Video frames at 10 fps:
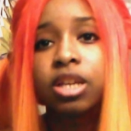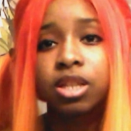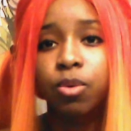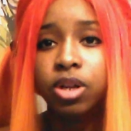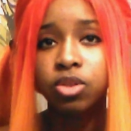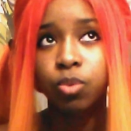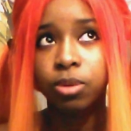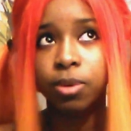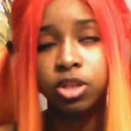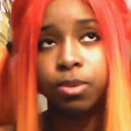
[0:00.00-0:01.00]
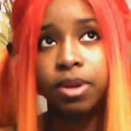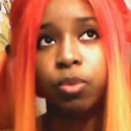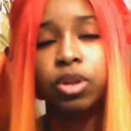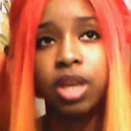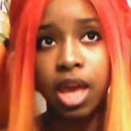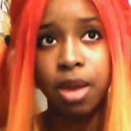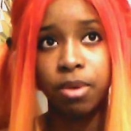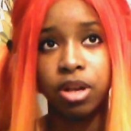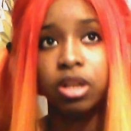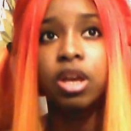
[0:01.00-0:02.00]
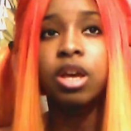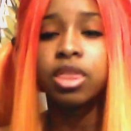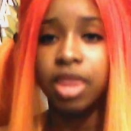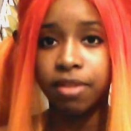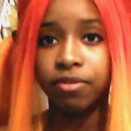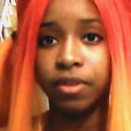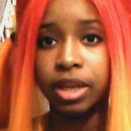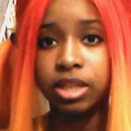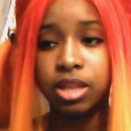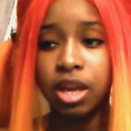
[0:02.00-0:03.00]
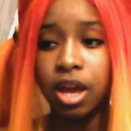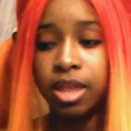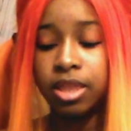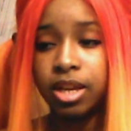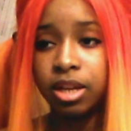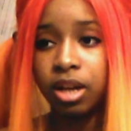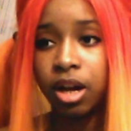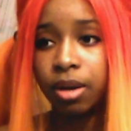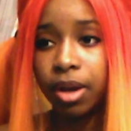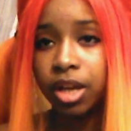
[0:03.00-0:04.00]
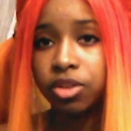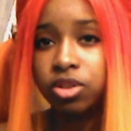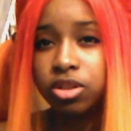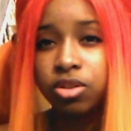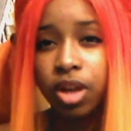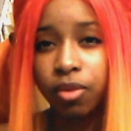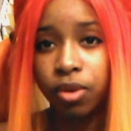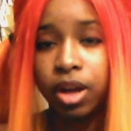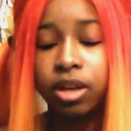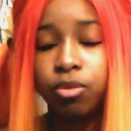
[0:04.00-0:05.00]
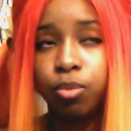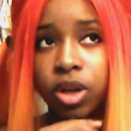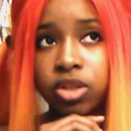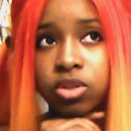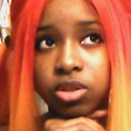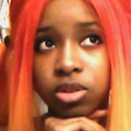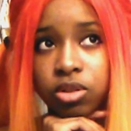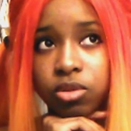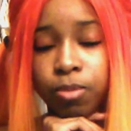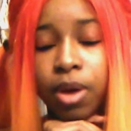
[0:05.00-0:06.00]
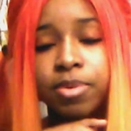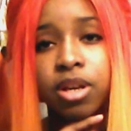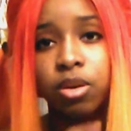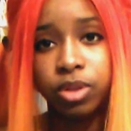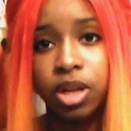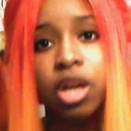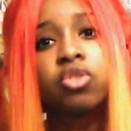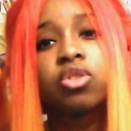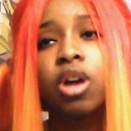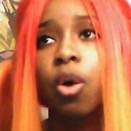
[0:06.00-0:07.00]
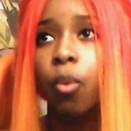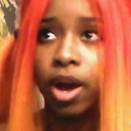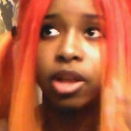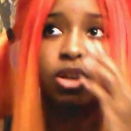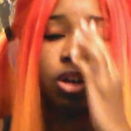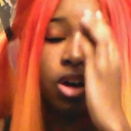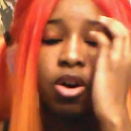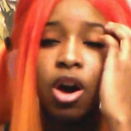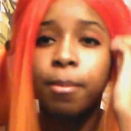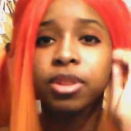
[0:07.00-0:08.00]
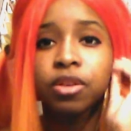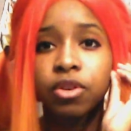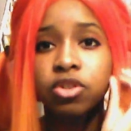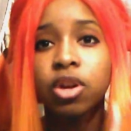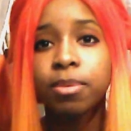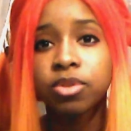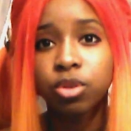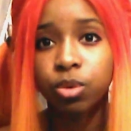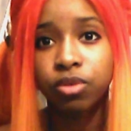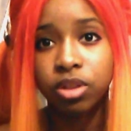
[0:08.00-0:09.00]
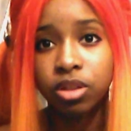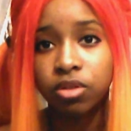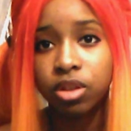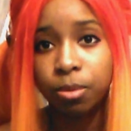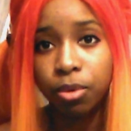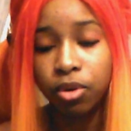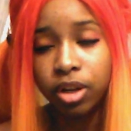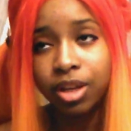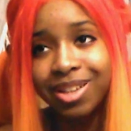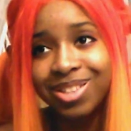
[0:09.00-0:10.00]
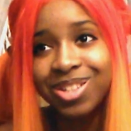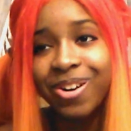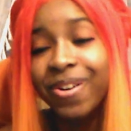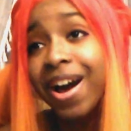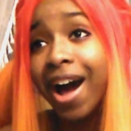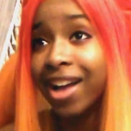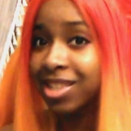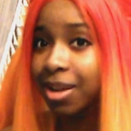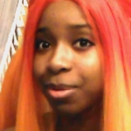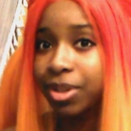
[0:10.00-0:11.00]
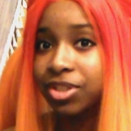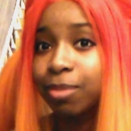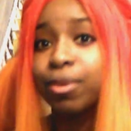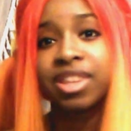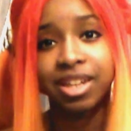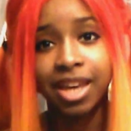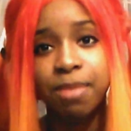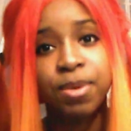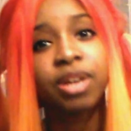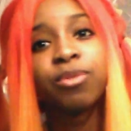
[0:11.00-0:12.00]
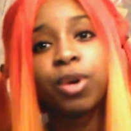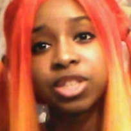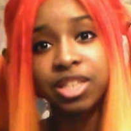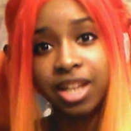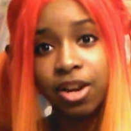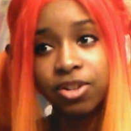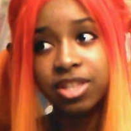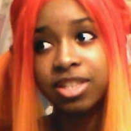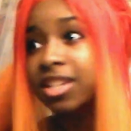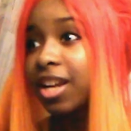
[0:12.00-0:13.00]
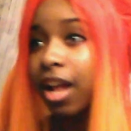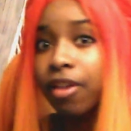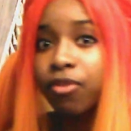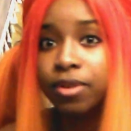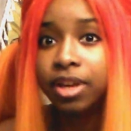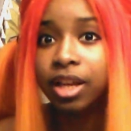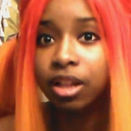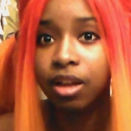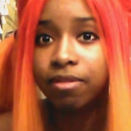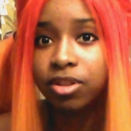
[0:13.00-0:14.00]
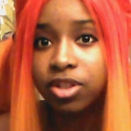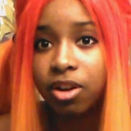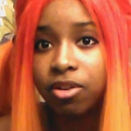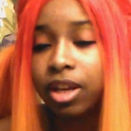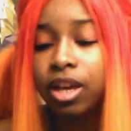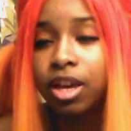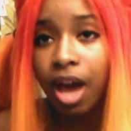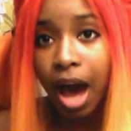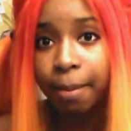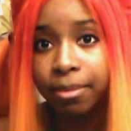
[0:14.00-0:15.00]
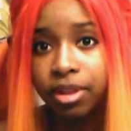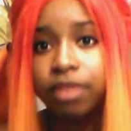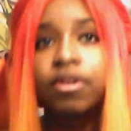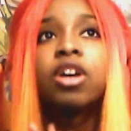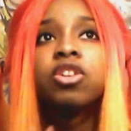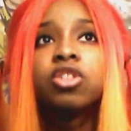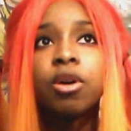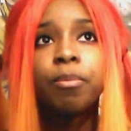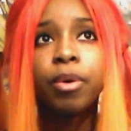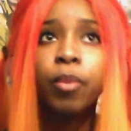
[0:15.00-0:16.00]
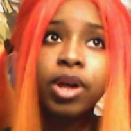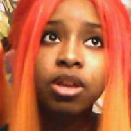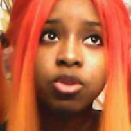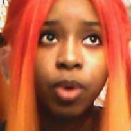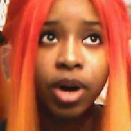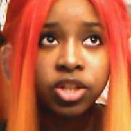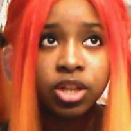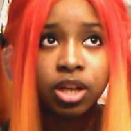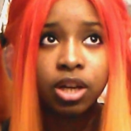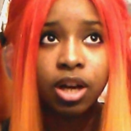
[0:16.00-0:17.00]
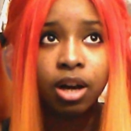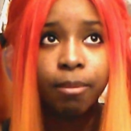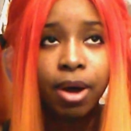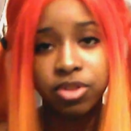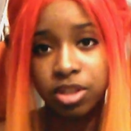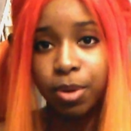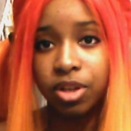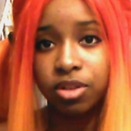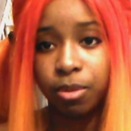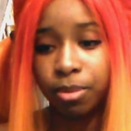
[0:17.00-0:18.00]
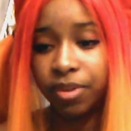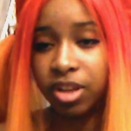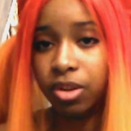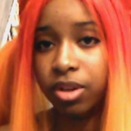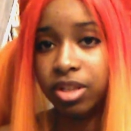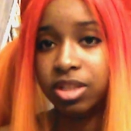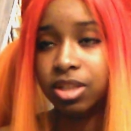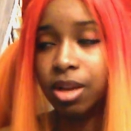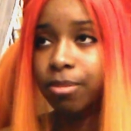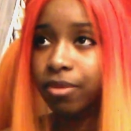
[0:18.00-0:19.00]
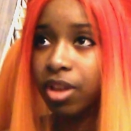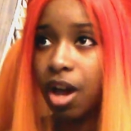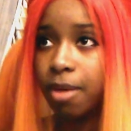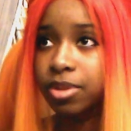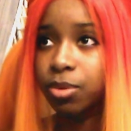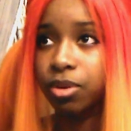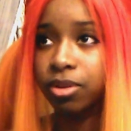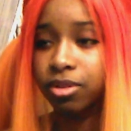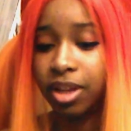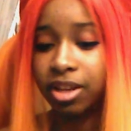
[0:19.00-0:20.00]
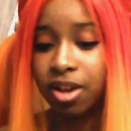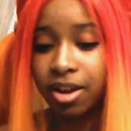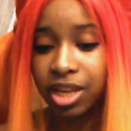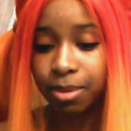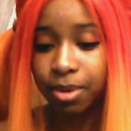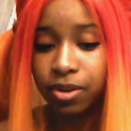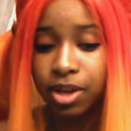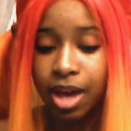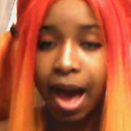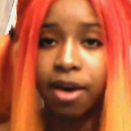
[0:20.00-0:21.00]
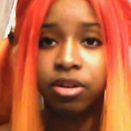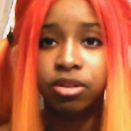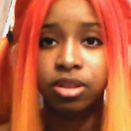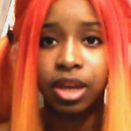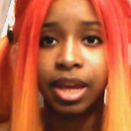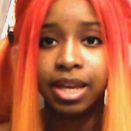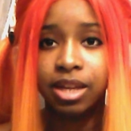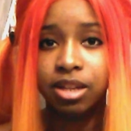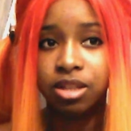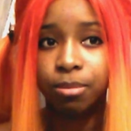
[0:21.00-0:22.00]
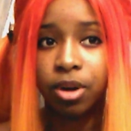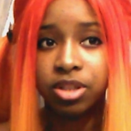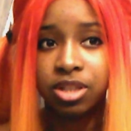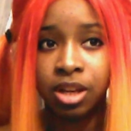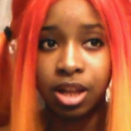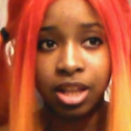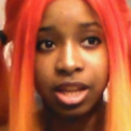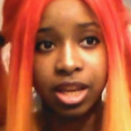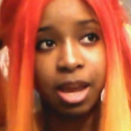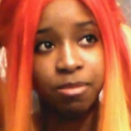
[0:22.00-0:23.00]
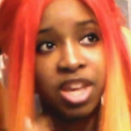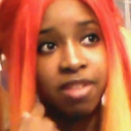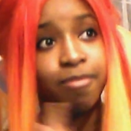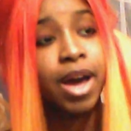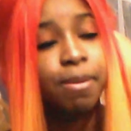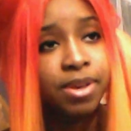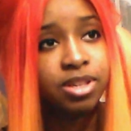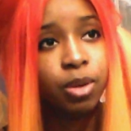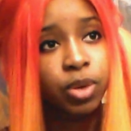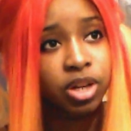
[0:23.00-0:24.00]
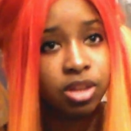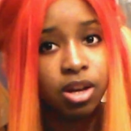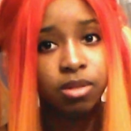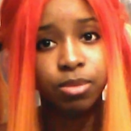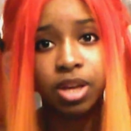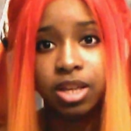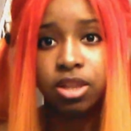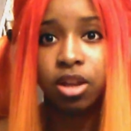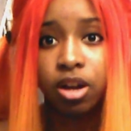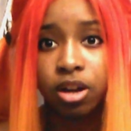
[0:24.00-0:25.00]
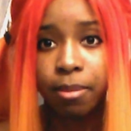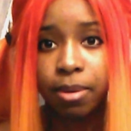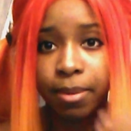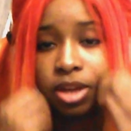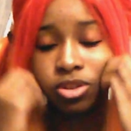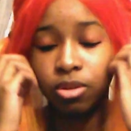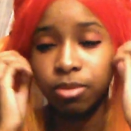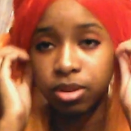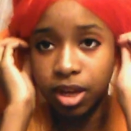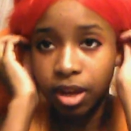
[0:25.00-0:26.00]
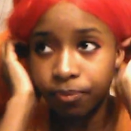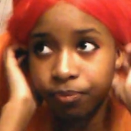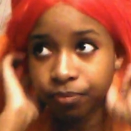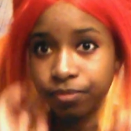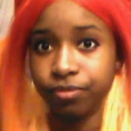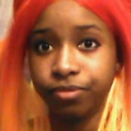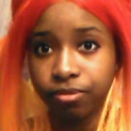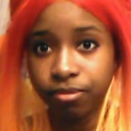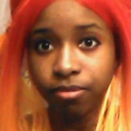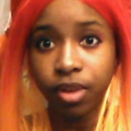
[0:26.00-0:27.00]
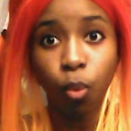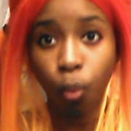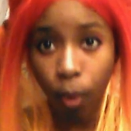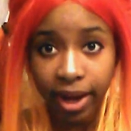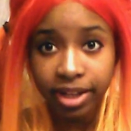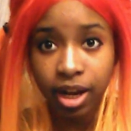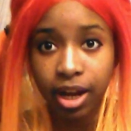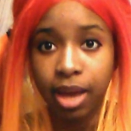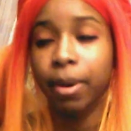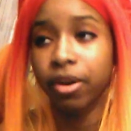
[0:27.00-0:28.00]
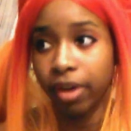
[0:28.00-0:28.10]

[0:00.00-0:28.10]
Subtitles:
because I watched One Punch Man when it came on Netflix, and then I watched Mob Psycho 100 a while ago, but the first two episodes were really boring, and so I stopped watching. But then I came back and watched the entire season, and I freaking love the show. Like, I'm in love. So, but while I was watching, I was inspired to film a video because some of the comments were like talking about how they hated some parts in it, and I came to give my piece on what I thought because they are coming back. So I mean, like, why not? Am I